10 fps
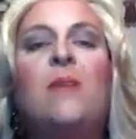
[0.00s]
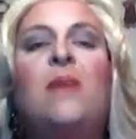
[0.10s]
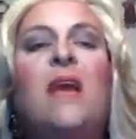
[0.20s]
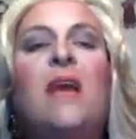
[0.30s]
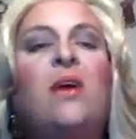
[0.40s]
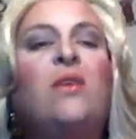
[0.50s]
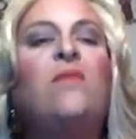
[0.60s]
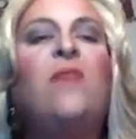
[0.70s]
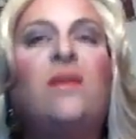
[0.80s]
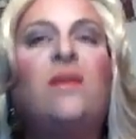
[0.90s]
Pick out your
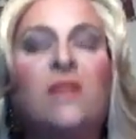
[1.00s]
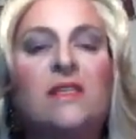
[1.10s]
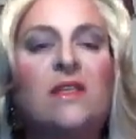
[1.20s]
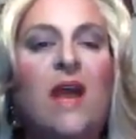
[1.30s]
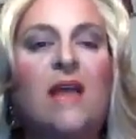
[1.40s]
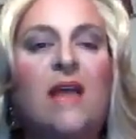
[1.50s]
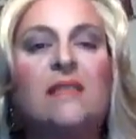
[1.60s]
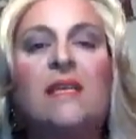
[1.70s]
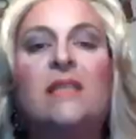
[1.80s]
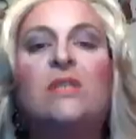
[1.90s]
favorites to ask
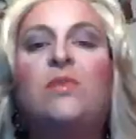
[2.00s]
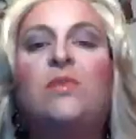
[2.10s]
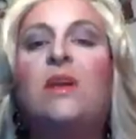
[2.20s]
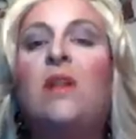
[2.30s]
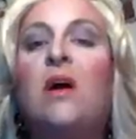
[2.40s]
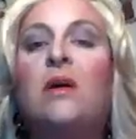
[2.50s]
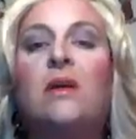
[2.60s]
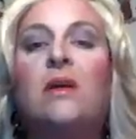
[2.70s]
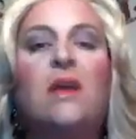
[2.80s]
guests to bring along,